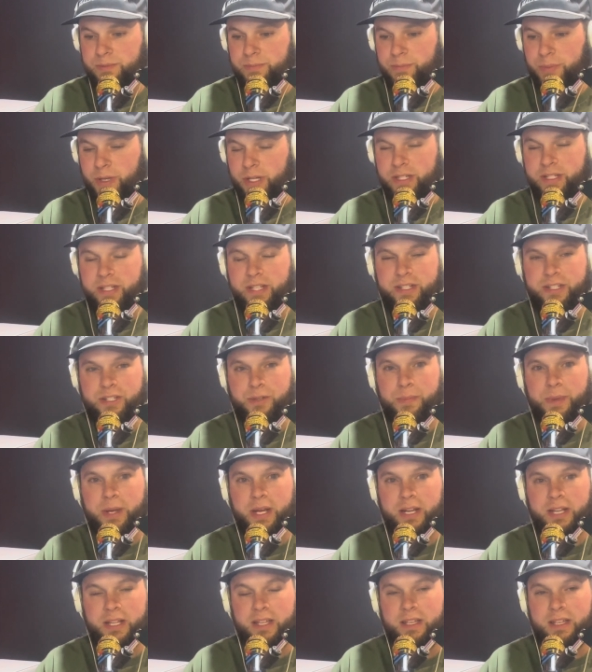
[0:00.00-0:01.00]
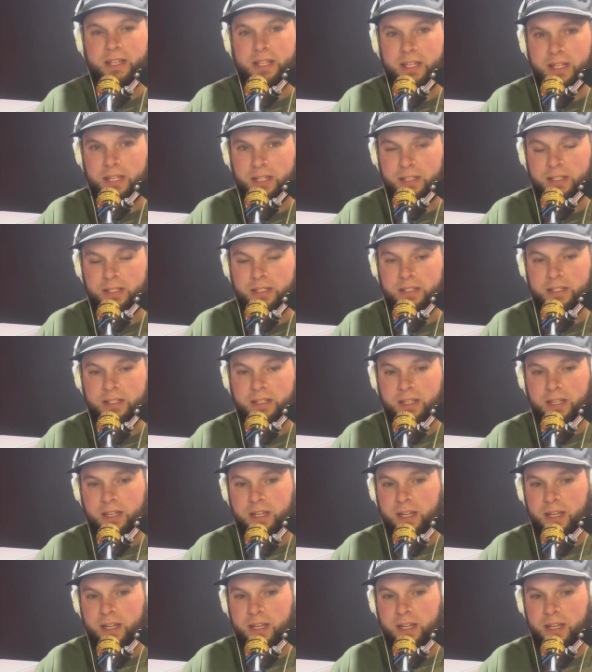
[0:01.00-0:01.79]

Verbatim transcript: participating in